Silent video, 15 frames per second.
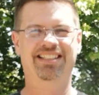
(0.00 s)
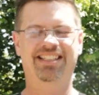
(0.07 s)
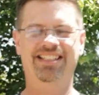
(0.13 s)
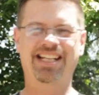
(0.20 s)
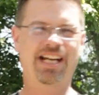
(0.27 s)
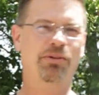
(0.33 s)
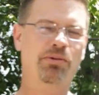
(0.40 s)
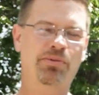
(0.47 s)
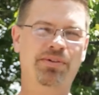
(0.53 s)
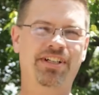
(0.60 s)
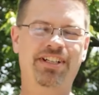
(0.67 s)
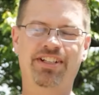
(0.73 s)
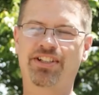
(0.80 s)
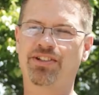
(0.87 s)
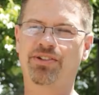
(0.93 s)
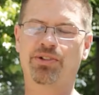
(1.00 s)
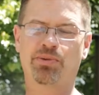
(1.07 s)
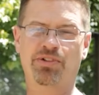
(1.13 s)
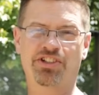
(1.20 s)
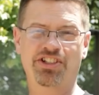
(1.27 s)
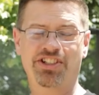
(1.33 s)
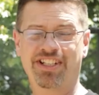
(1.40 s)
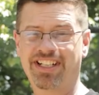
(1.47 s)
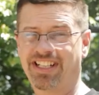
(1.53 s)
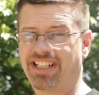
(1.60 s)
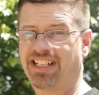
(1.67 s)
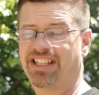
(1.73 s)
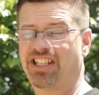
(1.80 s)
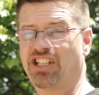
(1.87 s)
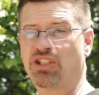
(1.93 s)
And now what we're going to do is we're just going to
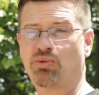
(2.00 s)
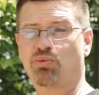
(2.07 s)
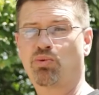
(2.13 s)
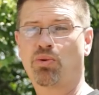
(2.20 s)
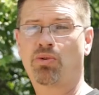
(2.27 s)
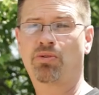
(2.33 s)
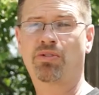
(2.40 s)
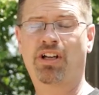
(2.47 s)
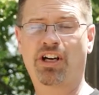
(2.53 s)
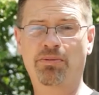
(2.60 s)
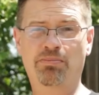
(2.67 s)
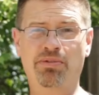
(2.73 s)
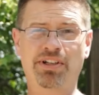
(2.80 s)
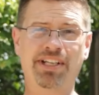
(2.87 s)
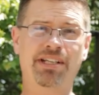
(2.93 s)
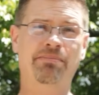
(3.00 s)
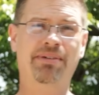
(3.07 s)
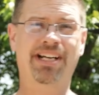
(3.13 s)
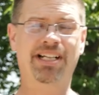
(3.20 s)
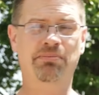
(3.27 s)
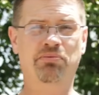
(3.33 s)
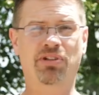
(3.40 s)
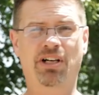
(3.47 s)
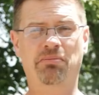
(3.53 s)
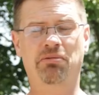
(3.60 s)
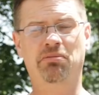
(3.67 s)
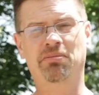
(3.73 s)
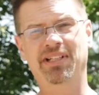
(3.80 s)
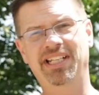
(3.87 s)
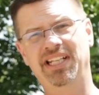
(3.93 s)
let this roll. I'll bring it back
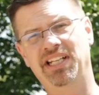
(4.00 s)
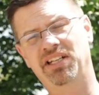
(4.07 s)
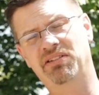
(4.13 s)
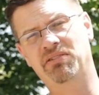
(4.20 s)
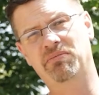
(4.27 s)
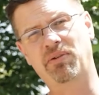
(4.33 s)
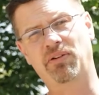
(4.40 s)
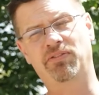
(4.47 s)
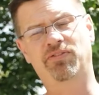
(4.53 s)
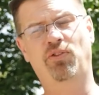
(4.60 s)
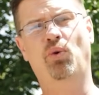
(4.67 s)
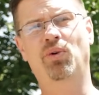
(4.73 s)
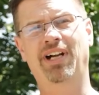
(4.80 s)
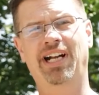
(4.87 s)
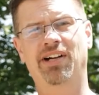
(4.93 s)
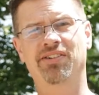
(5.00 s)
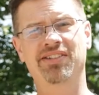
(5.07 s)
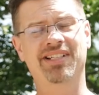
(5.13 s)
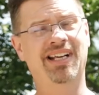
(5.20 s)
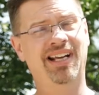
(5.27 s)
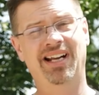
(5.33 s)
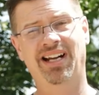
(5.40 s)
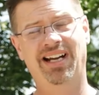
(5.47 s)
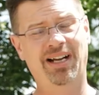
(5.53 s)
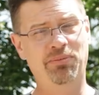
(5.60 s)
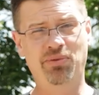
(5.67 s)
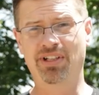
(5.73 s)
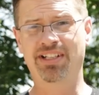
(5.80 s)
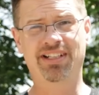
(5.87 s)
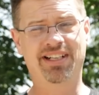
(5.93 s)
probably in about 4 hours.
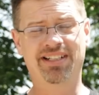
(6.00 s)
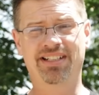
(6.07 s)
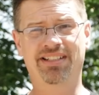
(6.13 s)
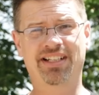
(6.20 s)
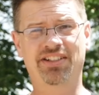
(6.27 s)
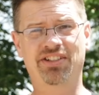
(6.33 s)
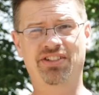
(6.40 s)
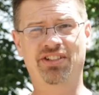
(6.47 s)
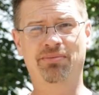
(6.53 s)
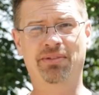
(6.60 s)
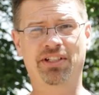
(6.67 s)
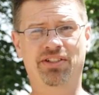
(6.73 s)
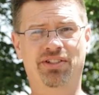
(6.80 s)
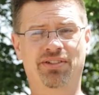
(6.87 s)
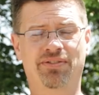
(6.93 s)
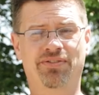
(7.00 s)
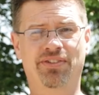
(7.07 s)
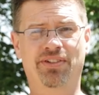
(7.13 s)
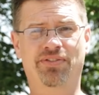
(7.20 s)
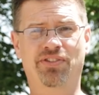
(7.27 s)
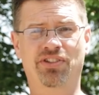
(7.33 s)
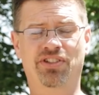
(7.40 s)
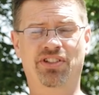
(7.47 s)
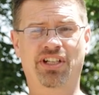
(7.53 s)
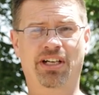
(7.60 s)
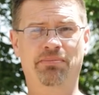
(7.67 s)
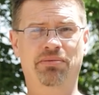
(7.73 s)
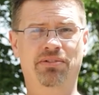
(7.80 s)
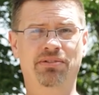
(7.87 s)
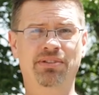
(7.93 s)
I'm really not going to touch it too much for the first
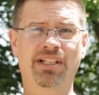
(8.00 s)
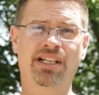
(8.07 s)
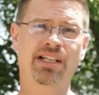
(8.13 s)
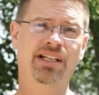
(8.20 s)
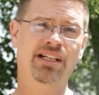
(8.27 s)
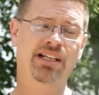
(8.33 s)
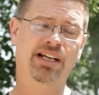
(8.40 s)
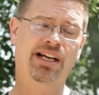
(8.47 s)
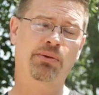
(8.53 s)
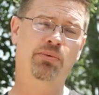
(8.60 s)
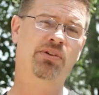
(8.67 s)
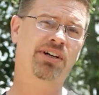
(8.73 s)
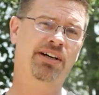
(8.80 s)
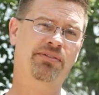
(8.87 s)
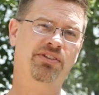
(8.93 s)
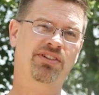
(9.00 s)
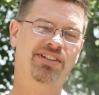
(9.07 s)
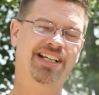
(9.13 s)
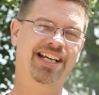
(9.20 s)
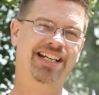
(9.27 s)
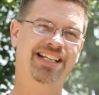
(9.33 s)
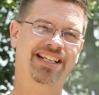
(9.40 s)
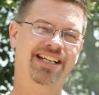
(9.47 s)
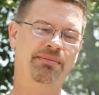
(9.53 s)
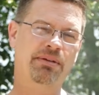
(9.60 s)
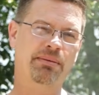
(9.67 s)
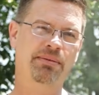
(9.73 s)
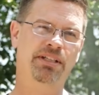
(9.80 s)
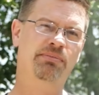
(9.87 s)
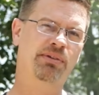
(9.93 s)
couple. I will have a look at it and
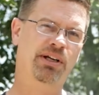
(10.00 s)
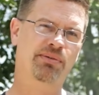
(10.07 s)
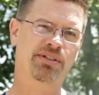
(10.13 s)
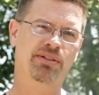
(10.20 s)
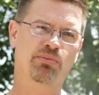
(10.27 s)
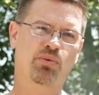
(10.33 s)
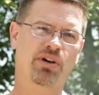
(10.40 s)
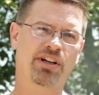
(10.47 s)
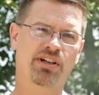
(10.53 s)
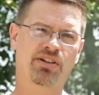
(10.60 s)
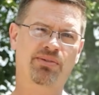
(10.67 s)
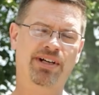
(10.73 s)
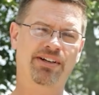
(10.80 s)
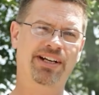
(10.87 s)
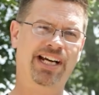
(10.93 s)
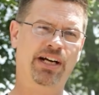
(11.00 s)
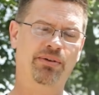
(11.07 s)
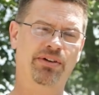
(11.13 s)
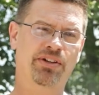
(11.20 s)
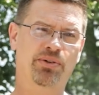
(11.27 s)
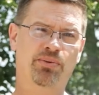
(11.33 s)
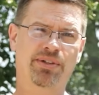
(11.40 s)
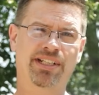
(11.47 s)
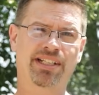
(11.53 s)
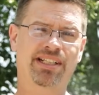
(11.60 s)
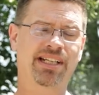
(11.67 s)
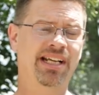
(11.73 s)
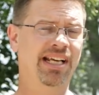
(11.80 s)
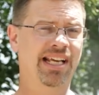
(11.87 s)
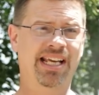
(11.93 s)
maybe spray it with some water around hour 3.
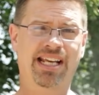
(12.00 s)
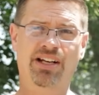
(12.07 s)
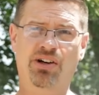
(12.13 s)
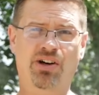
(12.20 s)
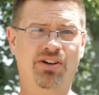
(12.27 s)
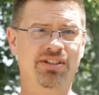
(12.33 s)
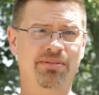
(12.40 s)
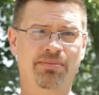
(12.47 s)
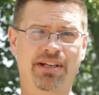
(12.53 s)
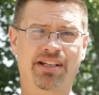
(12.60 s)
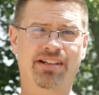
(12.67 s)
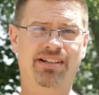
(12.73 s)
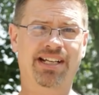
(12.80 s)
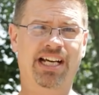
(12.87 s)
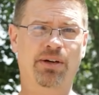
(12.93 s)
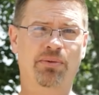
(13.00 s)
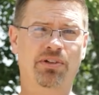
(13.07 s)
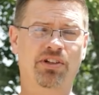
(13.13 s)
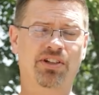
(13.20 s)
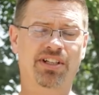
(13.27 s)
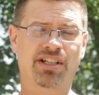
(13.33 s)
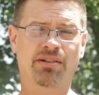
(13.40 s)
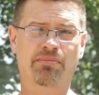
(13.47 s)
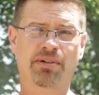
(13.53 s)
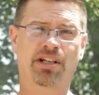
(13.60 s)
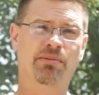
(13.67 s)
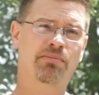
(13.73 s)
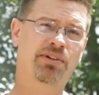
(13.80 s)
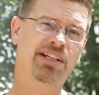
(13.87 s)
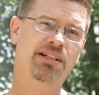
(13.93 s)
It'll all depend on how we're looking, but
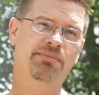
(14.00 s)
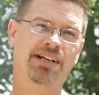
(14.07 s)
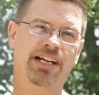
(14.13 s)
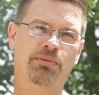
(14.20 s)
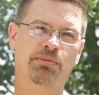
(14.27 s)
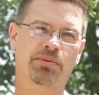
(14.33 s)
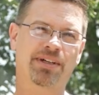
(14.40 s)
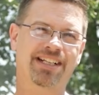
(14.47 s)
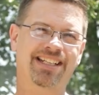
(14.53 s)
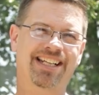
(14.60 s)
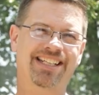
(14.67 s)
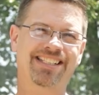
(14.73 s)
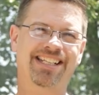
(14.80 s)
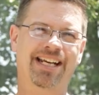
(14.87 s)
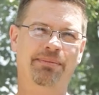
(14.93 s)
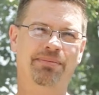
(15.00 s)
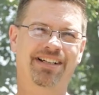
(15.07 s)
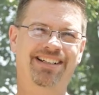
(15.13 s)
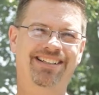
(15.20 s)
I'll bring you back when we get to that step.